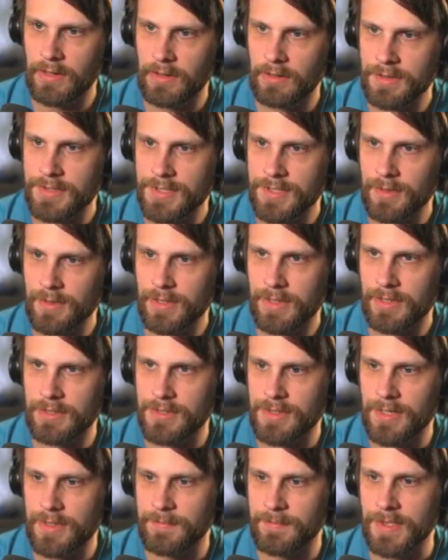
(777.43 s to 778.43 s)
let's go ahead and
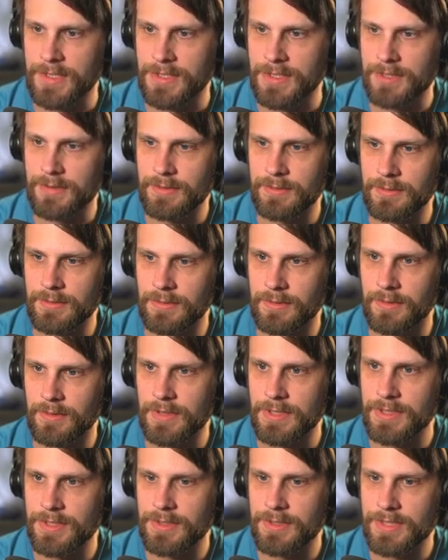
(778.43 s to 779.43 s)
drop the two
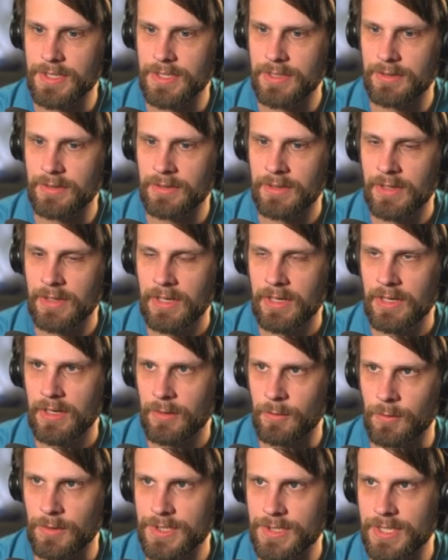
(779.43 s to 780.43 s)
creatures here.
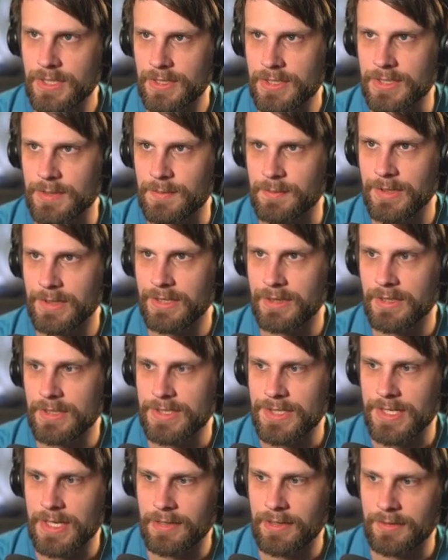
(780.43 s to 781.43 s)
We're just going to spread
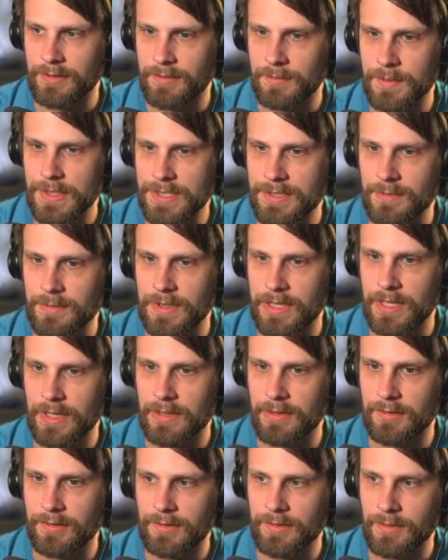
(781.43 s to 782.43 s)
this out as best we
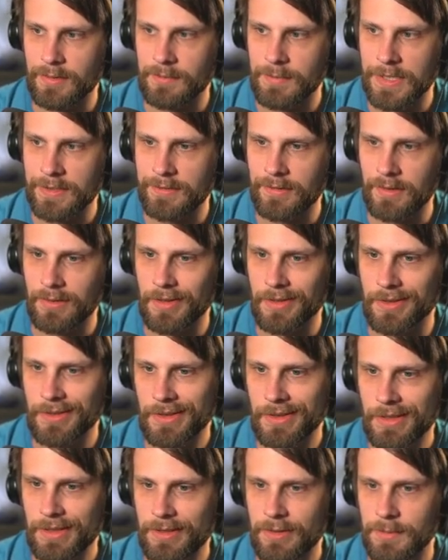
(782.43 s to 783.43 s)
can so it makes it a
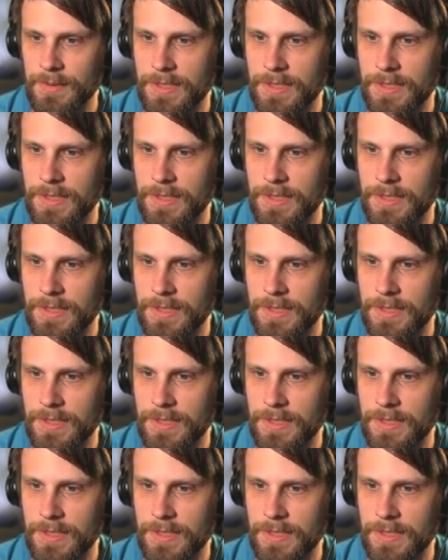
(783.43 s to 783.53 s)
little bit